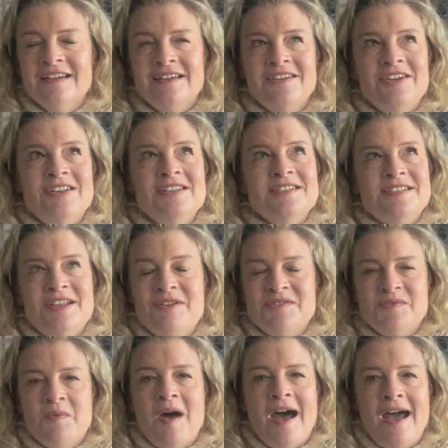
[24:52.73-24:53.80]
Goodness
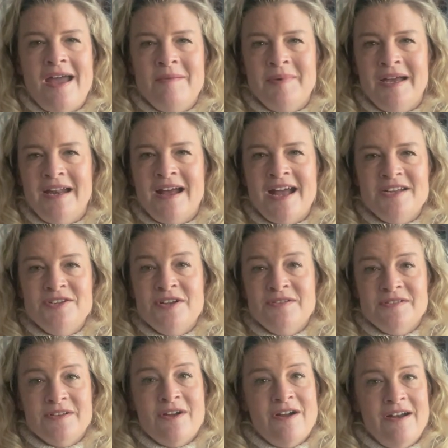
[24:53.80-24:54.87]
knows why, but I
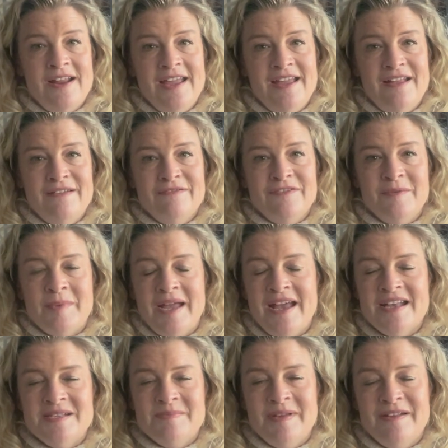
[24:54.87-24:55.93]
chose a cardigan for my
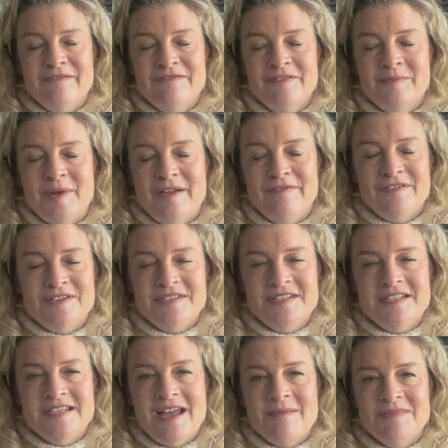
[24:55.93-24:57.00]
husband for my first
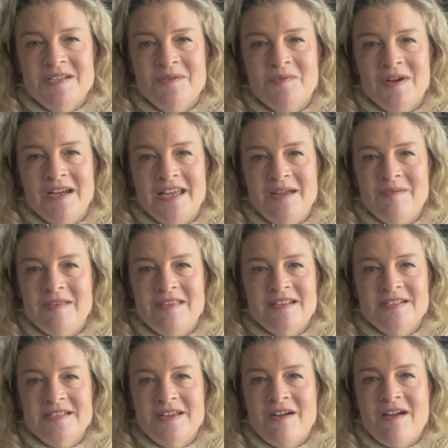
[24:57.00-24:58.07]
attempt at working with
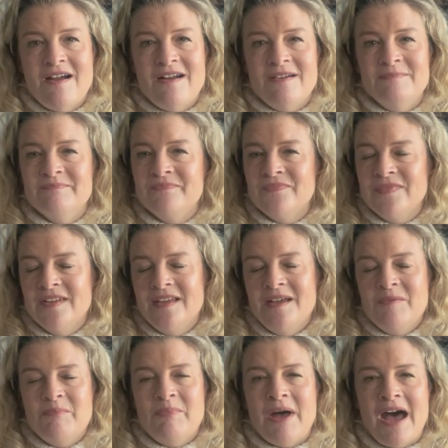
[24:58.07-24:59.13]
this yarn.
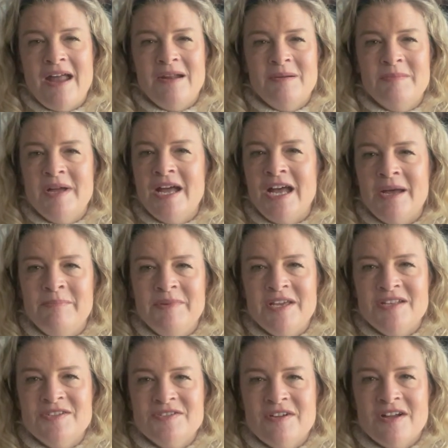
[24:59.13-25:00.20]
Bottom up
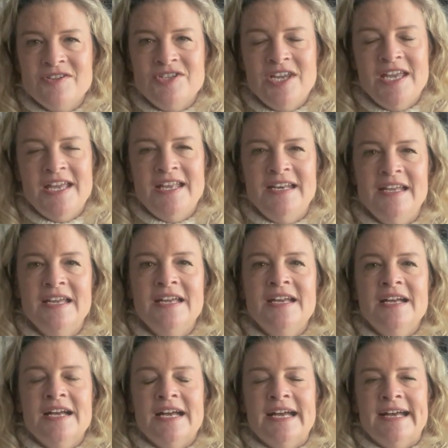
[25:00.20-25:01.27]
construction.
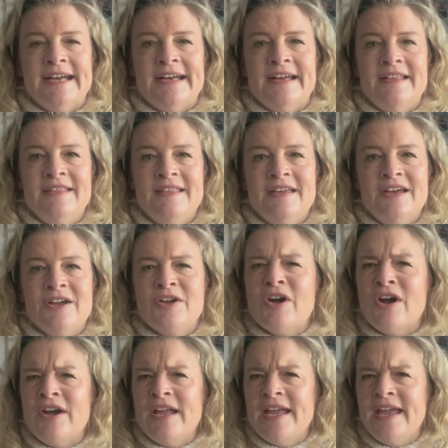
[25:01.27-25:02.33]
The
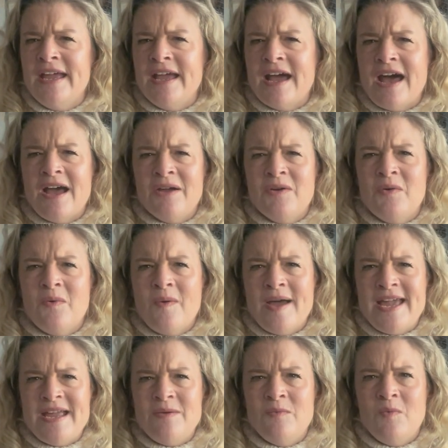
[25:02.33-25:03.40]
cardigan got
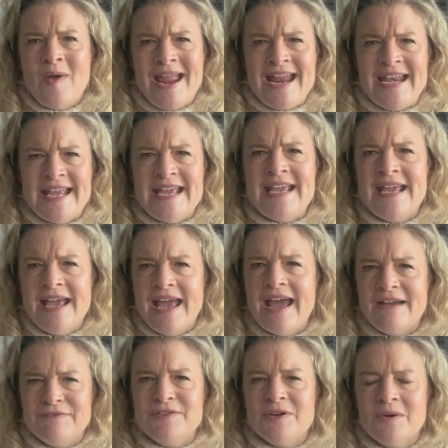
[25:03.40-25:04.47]
quite weighty
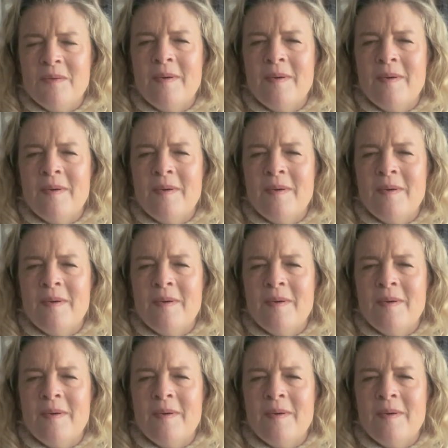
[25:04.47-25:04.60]
after a